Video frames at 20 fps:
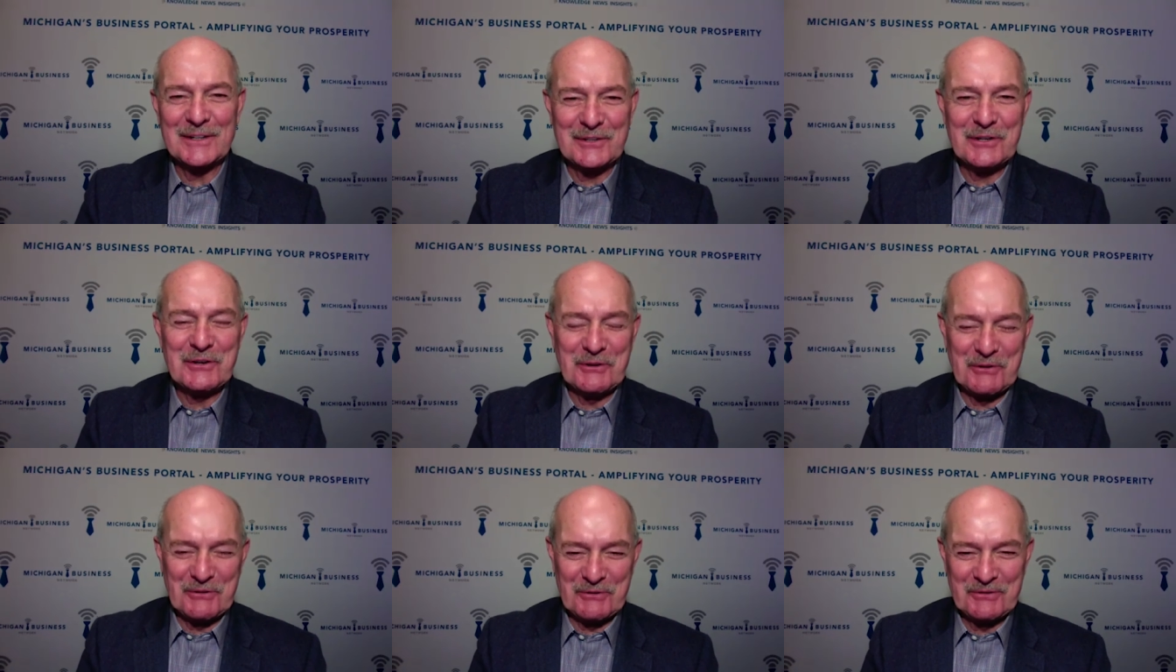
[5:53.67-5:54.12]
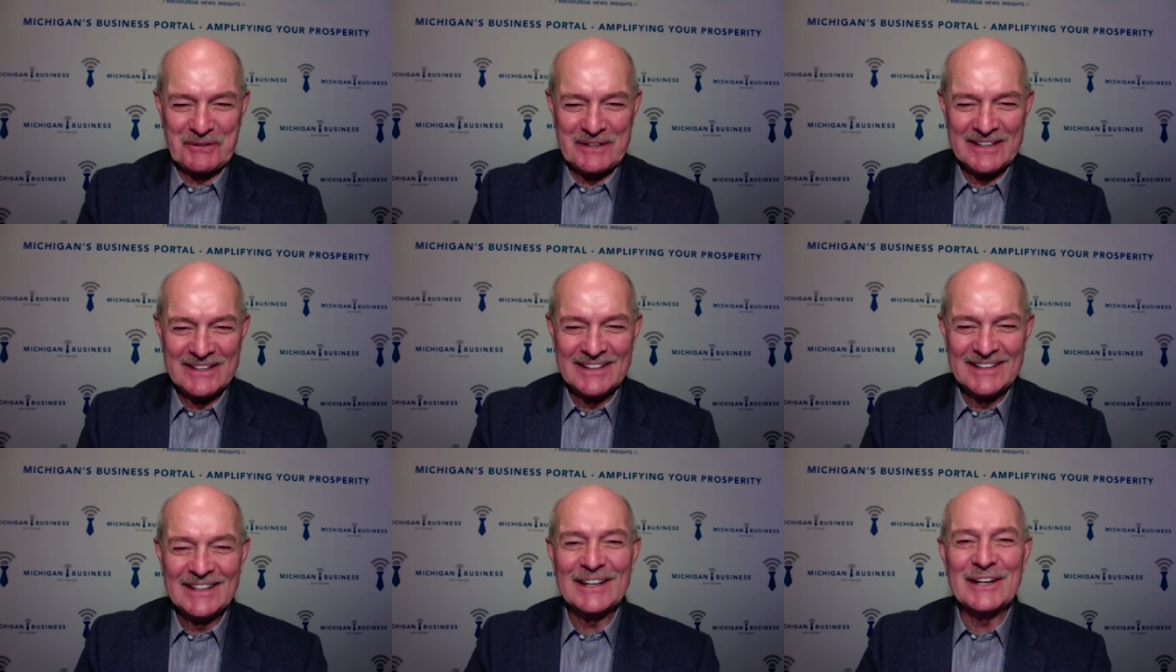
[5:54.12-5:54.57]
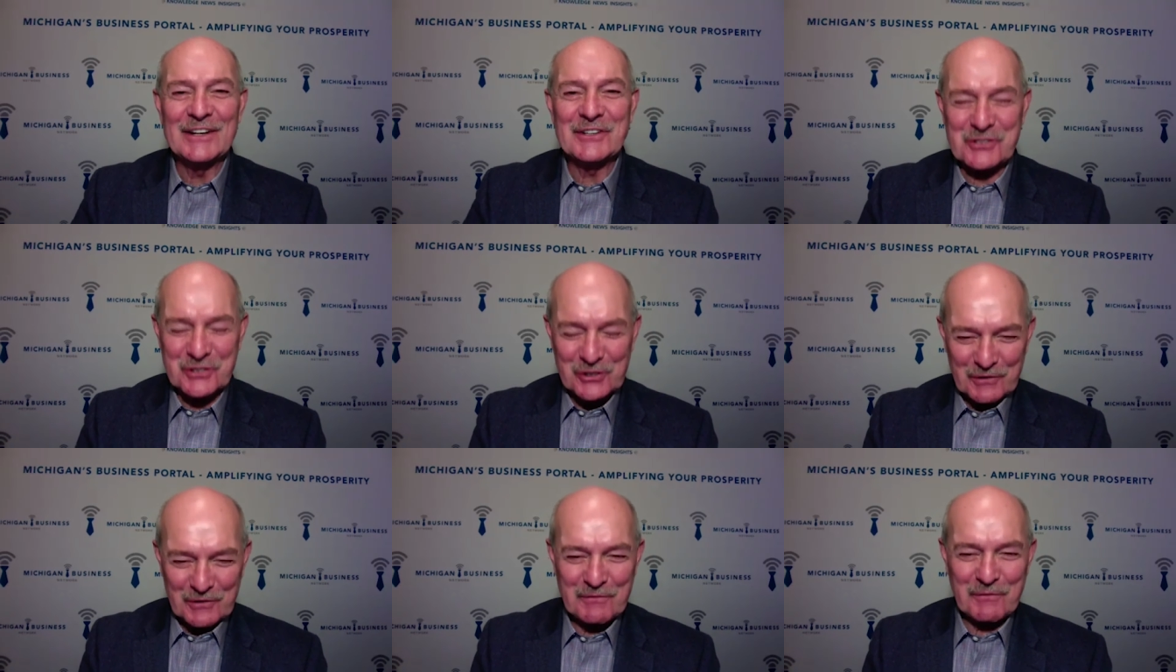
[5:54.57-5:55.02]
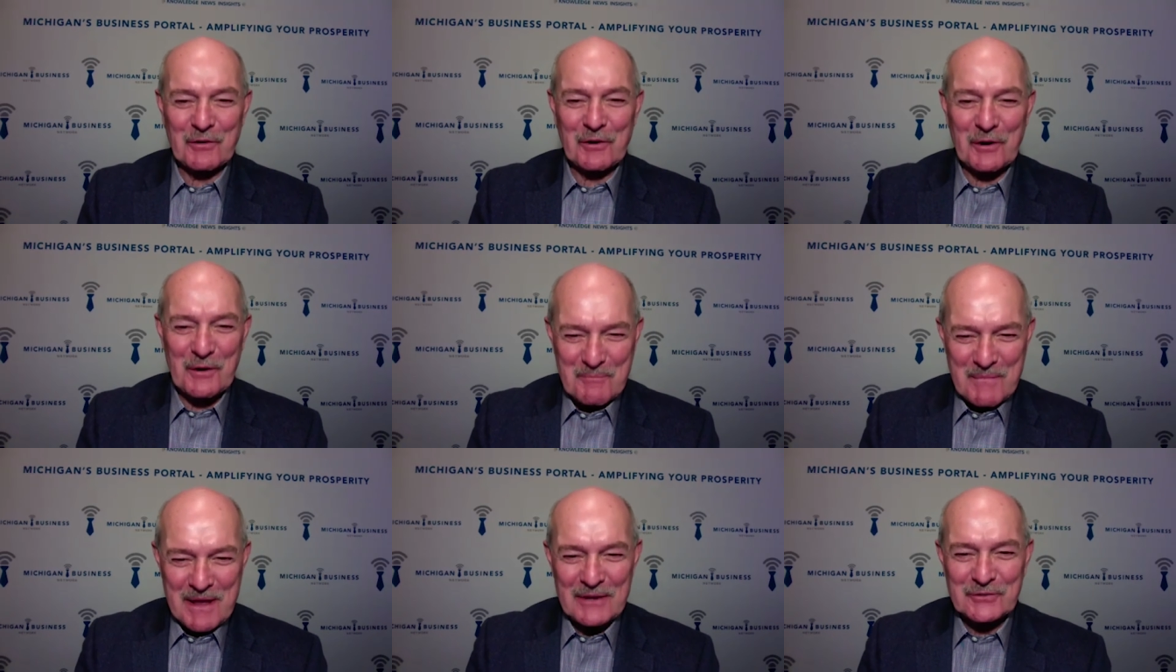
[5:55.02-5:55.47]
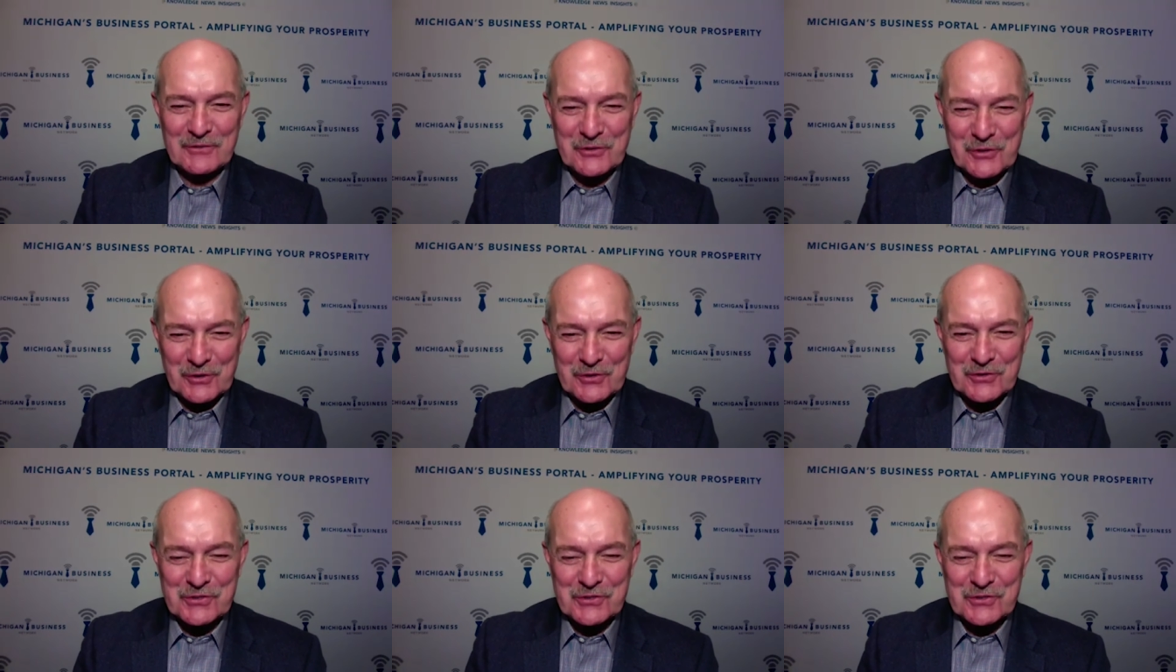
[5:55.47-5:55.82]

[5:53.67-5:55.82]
do is look for a mentor.